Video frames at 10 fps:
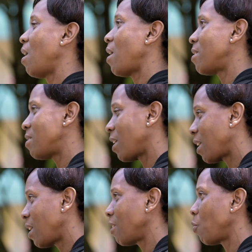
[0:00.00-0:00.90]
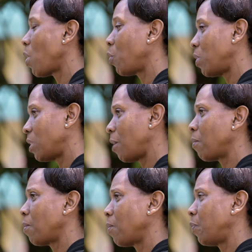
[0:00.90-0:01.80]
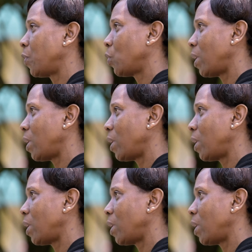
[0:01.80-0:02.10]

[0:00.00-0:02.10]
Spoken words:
and again work with them to